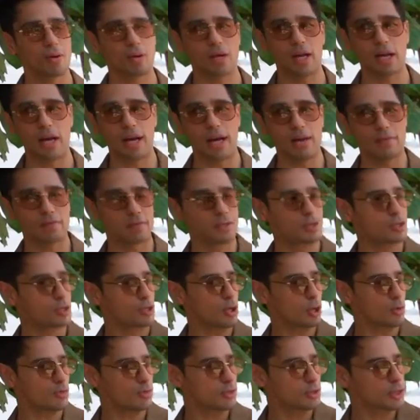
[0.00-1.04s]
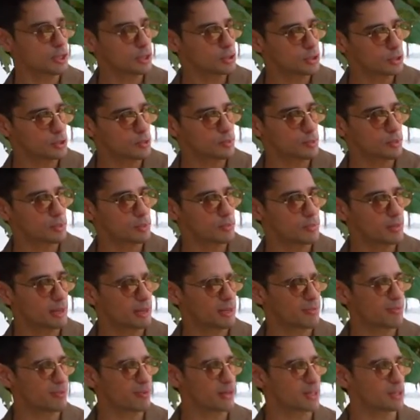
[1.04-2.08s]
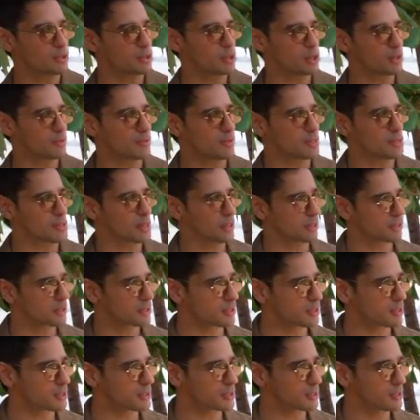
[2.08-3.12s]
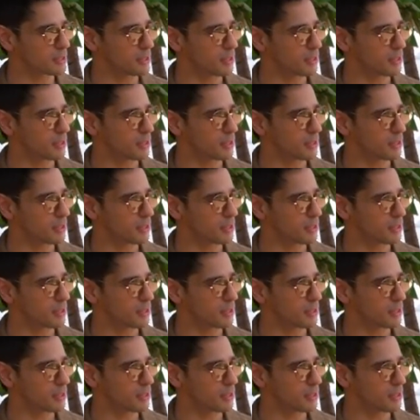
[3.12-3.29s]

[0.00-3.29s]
could have this conversation with my friends or even youngsters